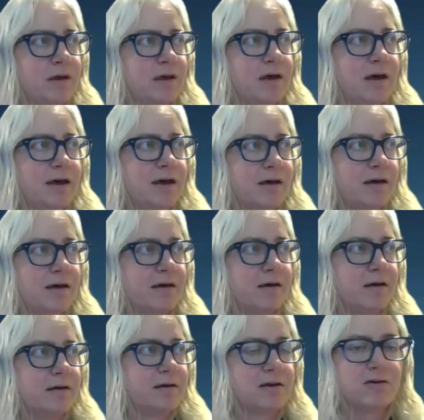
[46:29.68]

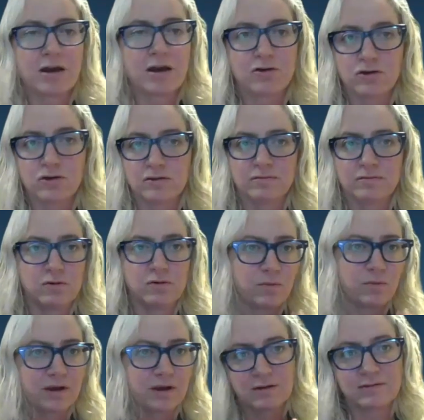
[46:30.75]
interactions where you
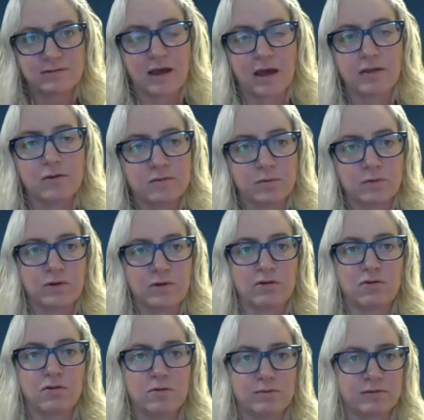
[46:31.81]
break down silos between
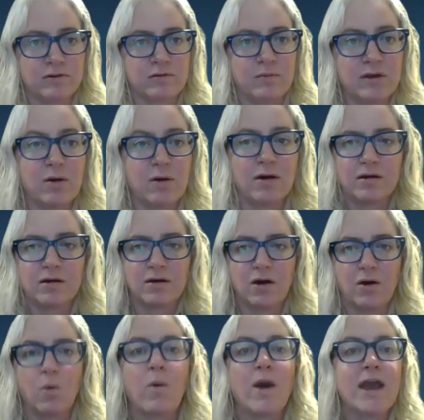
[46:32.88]
groups, could be a
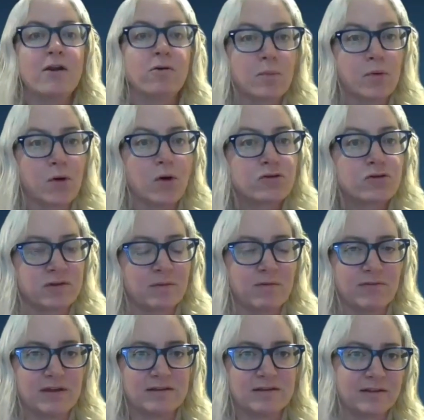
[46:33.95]
way to approach some
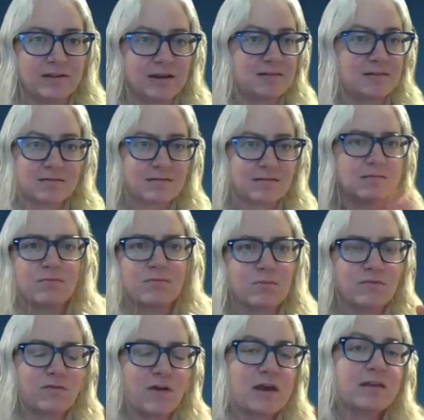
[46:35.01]
of this that is
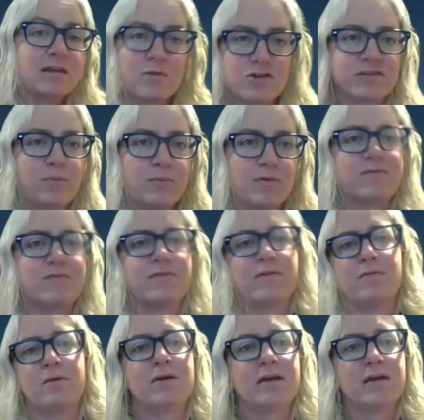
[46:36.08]
frankly much separate
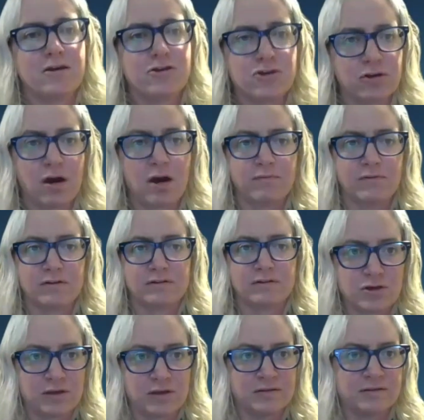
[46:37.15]
from the mitigation
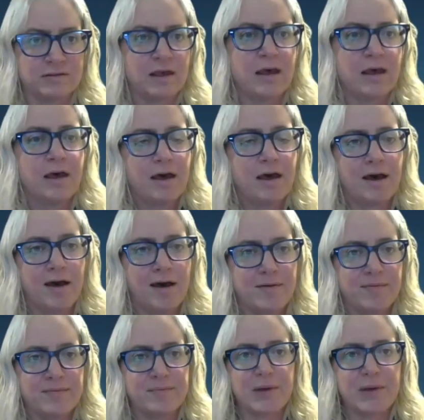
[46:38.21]
conversations,
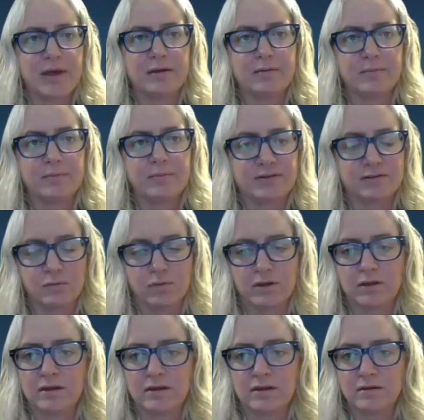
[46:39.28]
but still
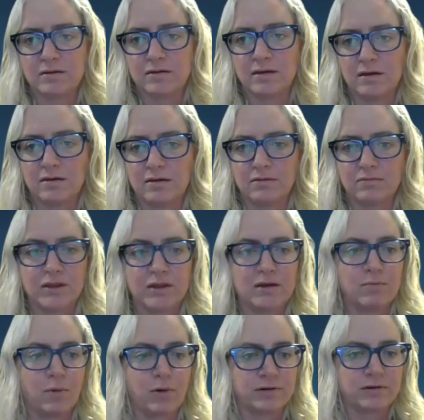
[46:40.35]
really
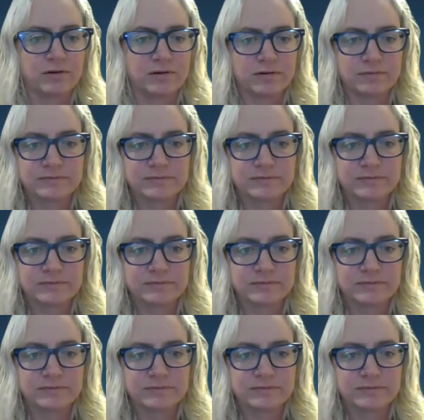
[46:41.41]
important.